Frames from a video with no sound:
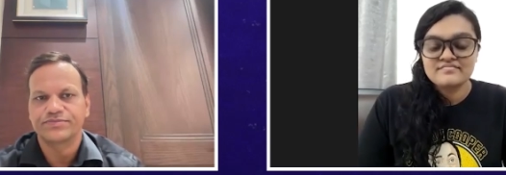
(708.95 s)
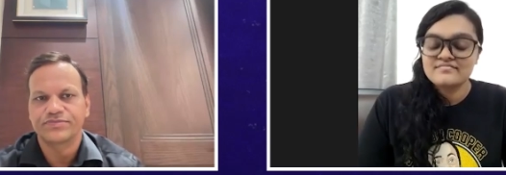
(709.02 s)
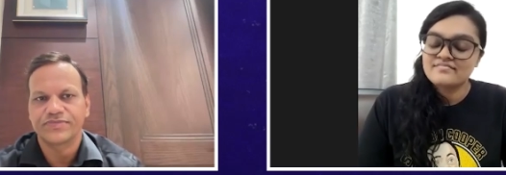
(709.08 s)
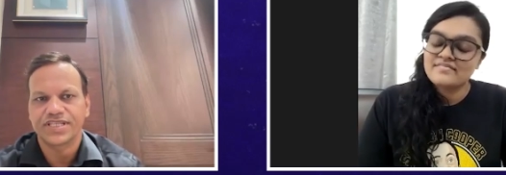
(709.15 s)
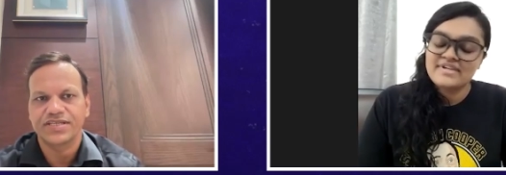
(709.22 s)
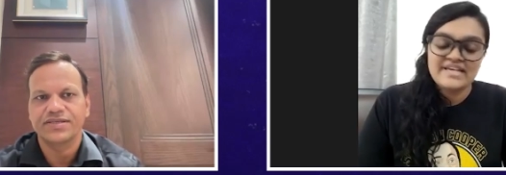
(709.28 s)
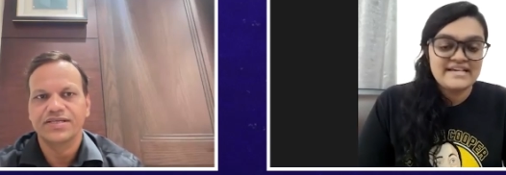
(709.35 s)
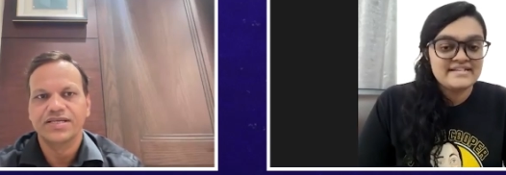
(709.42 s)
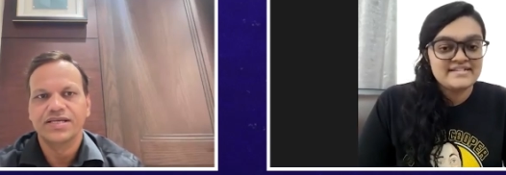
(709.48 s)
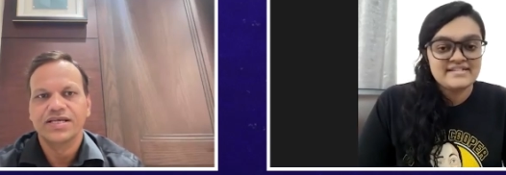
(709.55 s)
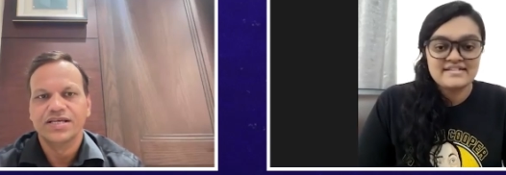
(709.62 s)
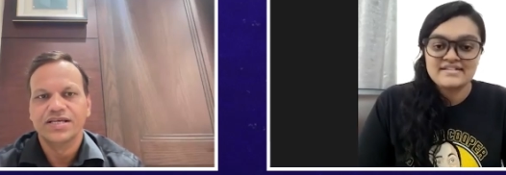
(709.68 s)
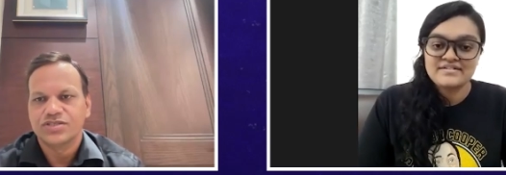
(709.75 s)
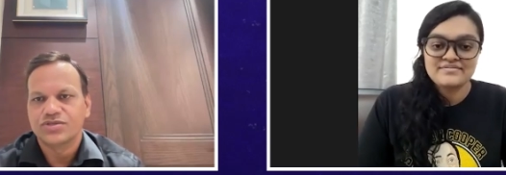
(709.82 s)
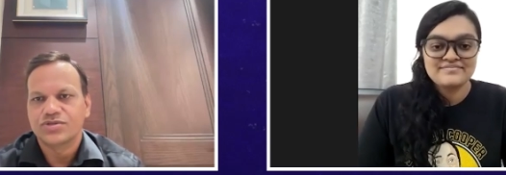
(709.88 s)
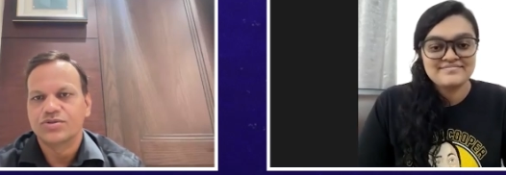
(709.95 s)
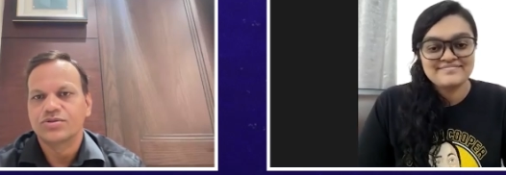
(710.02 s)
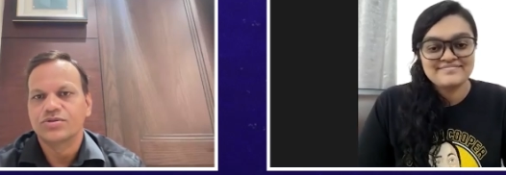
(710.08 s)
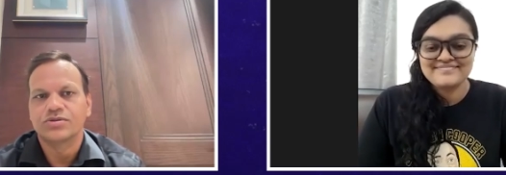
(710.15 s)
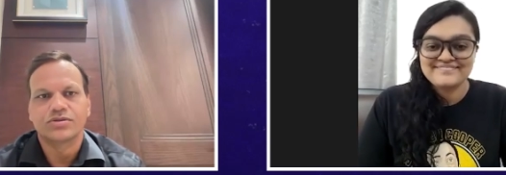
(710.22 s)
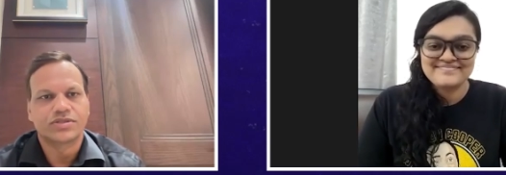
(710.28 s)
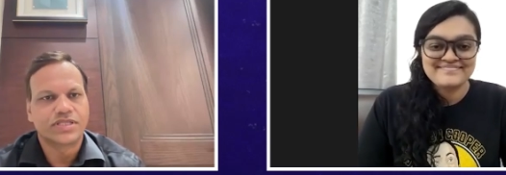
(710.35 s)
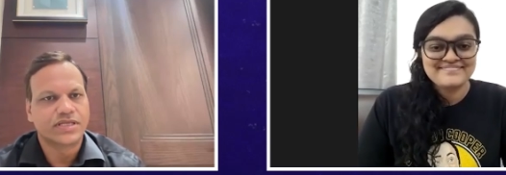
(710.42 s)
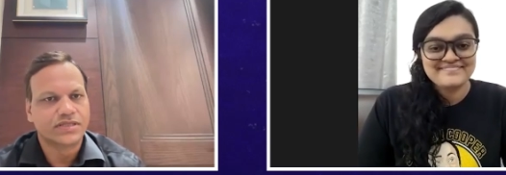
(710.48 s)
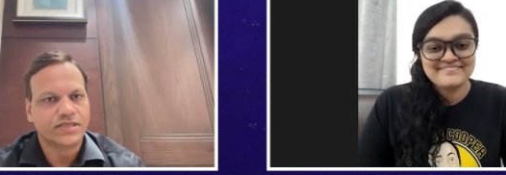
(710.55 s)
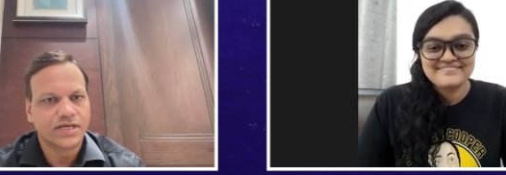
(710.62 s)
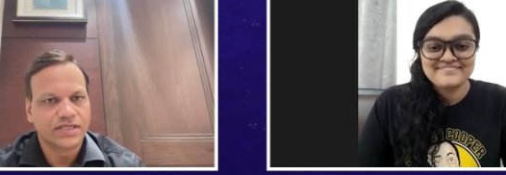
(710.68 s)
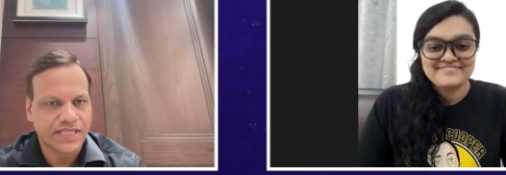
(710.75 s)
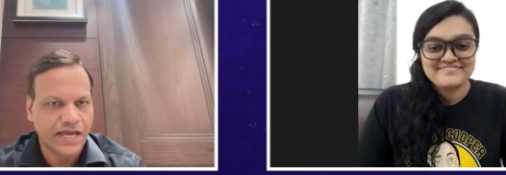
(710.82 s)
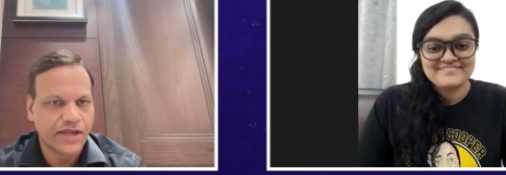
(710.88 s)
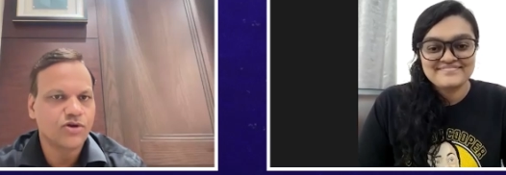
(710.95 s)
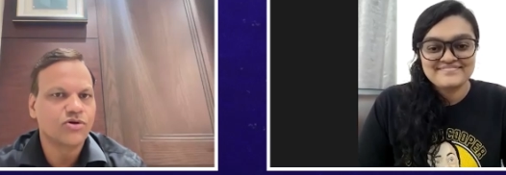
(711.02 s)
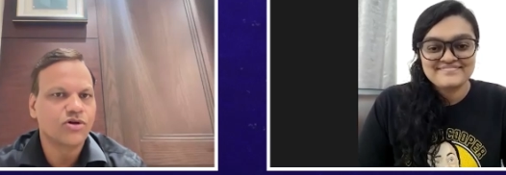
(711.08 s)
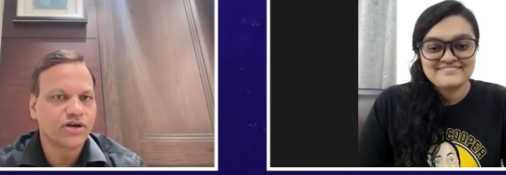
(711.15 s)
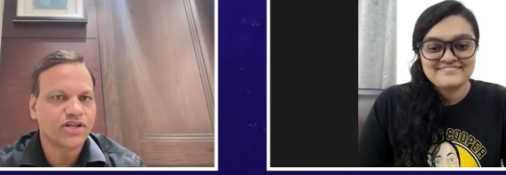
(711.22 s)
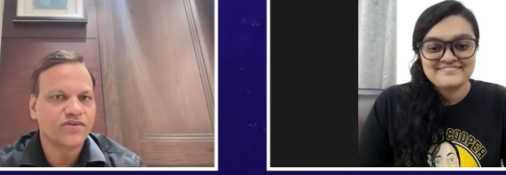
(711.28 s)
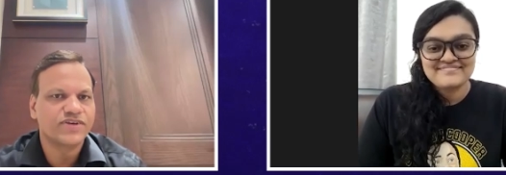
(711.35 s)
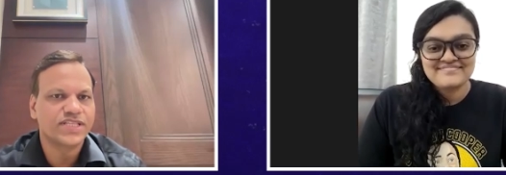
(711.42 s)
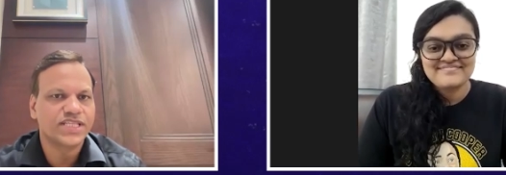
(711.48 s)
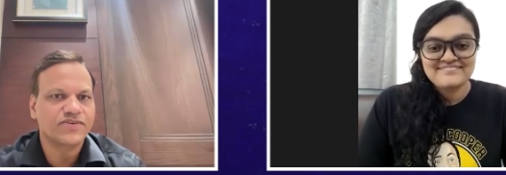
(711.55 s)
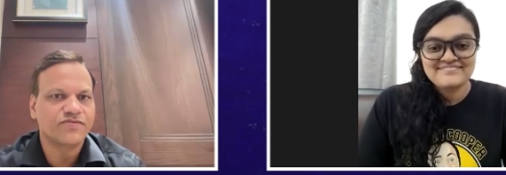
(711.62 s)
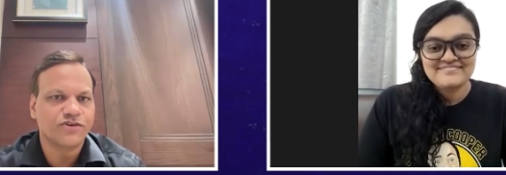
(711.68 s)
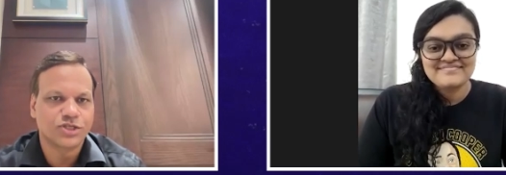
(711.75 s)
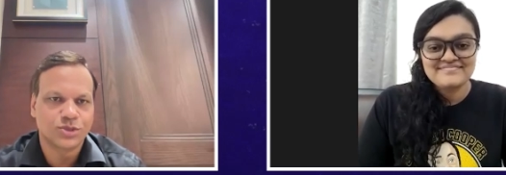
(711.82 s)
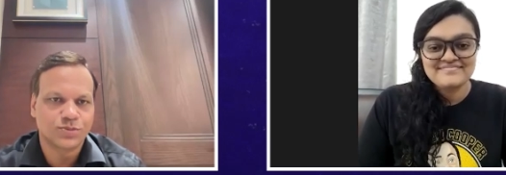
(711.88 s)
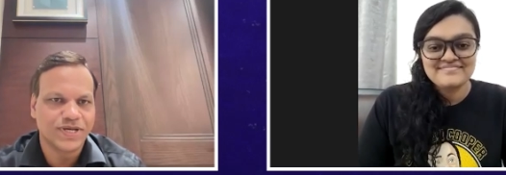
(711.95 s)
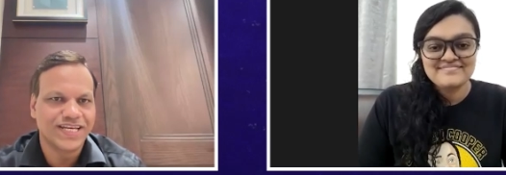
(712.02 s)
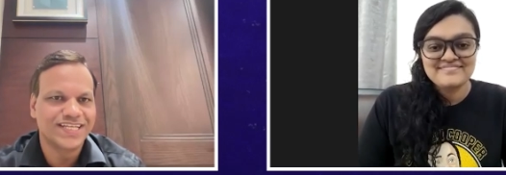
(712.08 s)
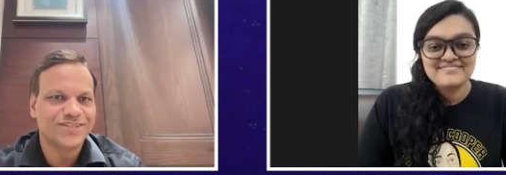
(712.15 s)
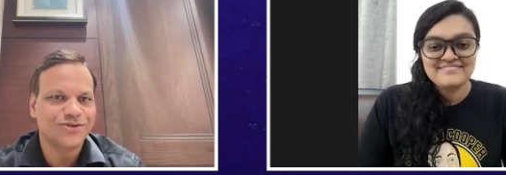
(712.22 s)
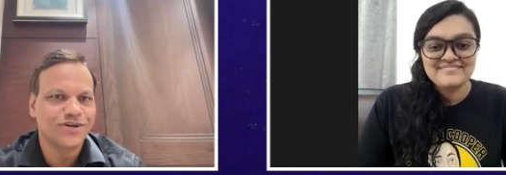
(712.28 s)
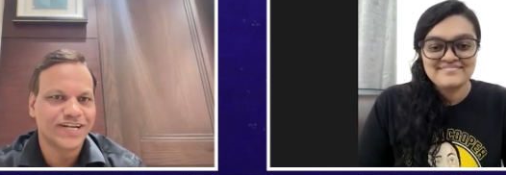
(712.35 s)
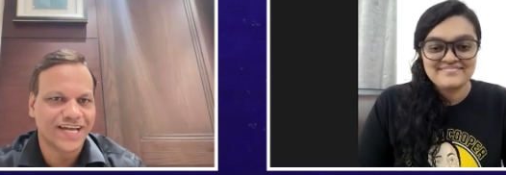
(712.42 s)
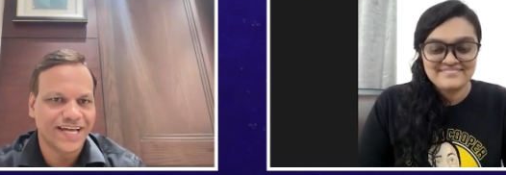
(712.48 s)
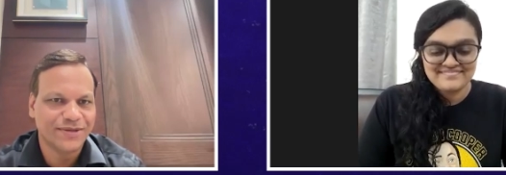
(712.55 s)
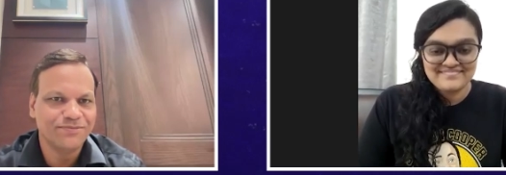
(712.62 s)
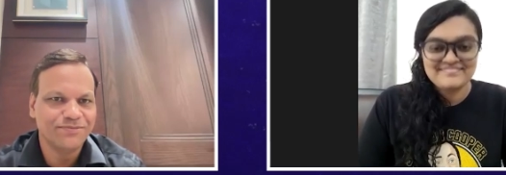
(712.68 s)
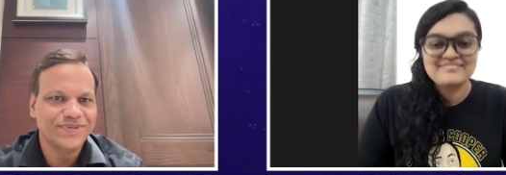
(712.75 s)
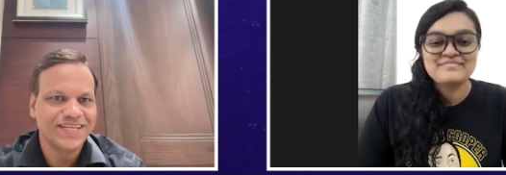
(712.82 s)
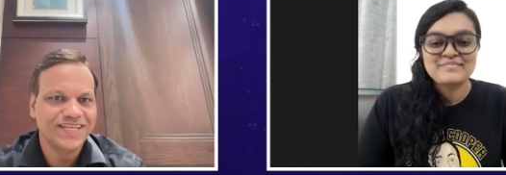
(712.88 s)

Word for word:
Speaker 1: Yes. So th- uh, thank you, Dr. Vidhi, for sparing your time.